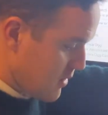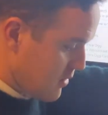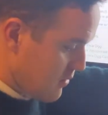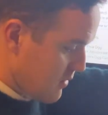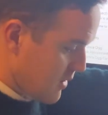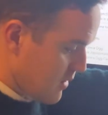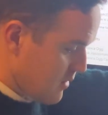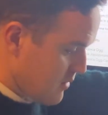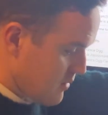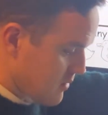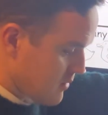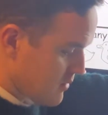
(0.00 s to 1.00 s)
Okay.
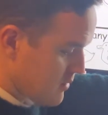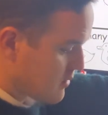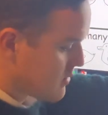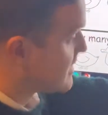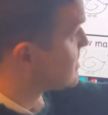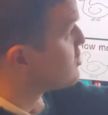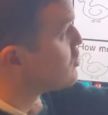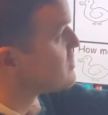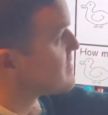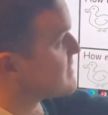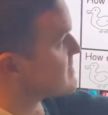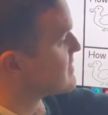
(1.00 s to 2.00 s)
Let's use
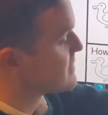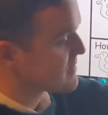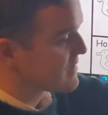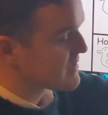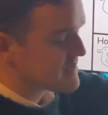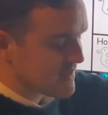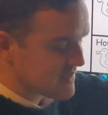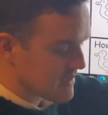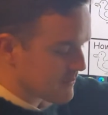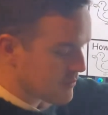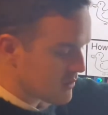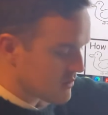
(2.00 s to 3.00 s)
these as an
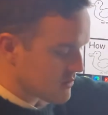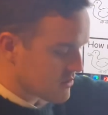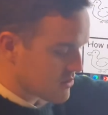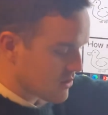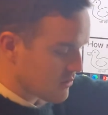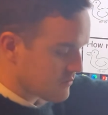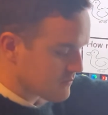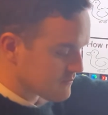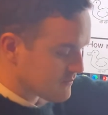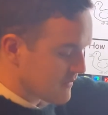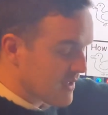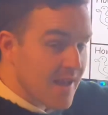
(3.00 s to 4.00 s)
example. So
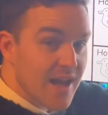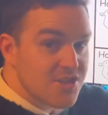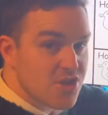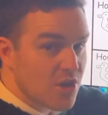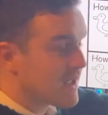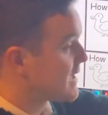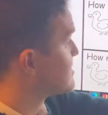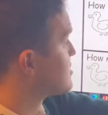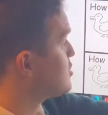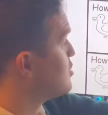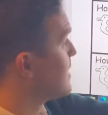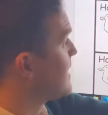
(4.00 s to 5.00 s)
a duck has
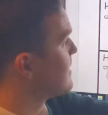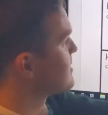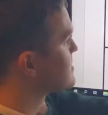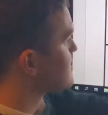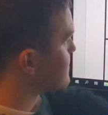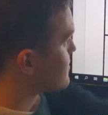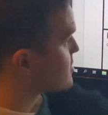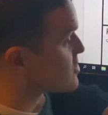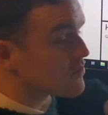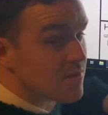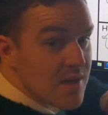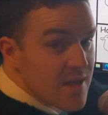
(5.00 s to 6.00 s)
2 legs. So
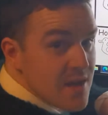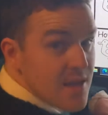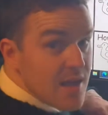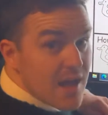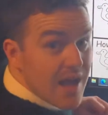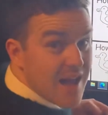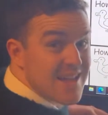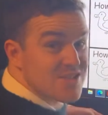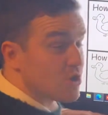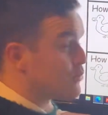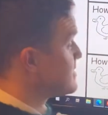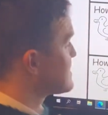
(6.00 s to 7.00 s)
as
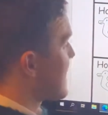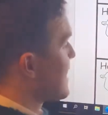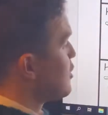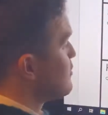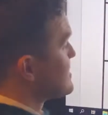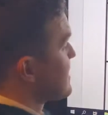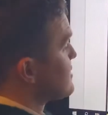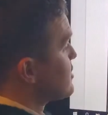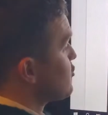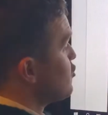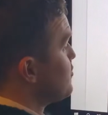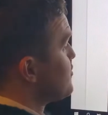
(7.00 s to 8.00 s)
always, I always like to group.